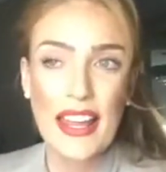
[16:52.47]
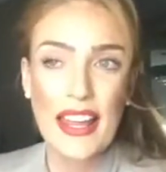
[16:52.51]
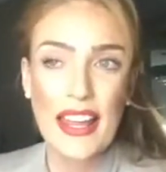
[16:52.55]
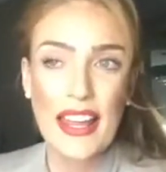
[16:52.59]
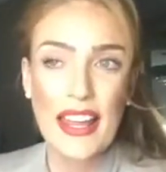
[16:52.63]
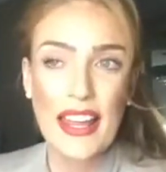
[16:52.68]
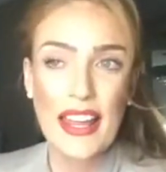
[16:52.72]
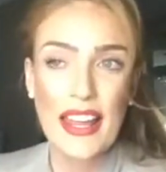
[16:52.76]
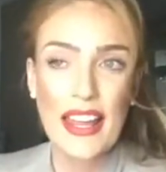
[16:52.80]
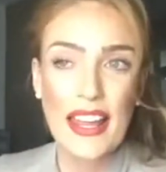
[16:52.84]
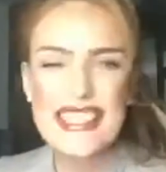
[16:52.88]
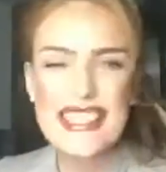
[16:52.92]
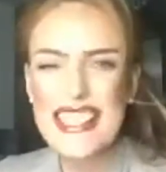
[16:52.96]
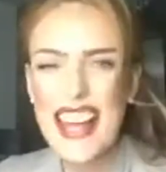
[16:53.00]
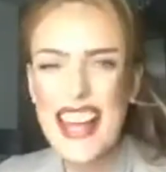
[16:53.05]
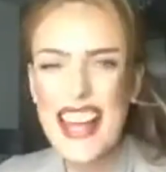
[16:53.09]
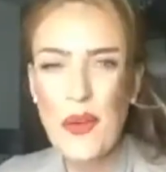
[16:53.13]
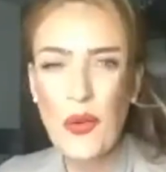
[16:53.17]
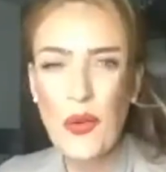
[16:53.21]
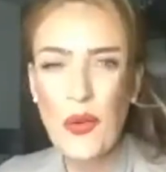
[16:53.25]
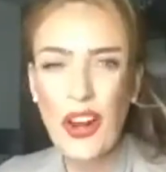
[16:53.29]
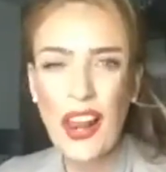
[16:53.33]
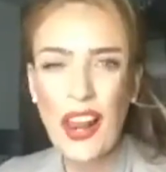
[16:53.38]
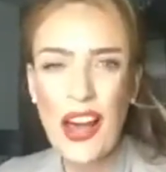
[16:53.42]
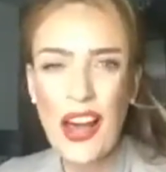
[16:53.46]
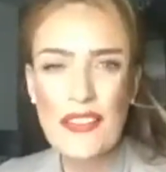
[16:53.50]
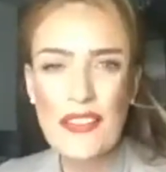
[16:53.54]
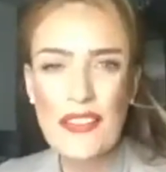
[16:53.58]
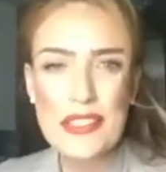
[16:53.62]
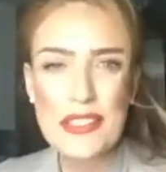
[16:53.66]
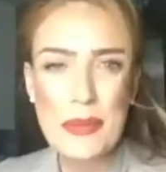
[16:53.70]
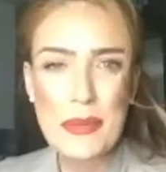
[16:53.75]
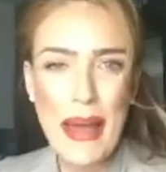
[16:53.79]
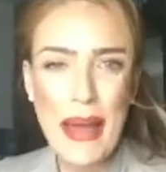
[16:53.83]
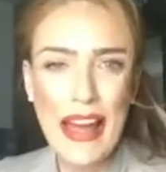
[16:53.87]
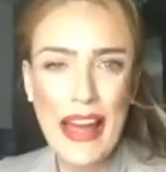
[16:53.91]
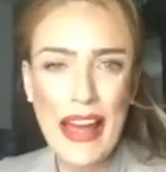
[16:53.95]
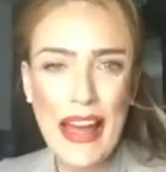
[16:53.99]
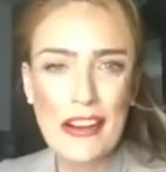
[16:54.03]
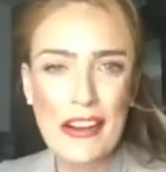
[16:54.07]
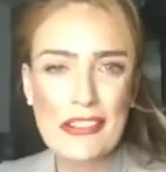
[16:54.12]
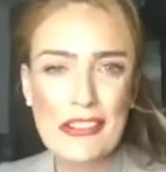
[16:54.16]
then isn't that what life's about?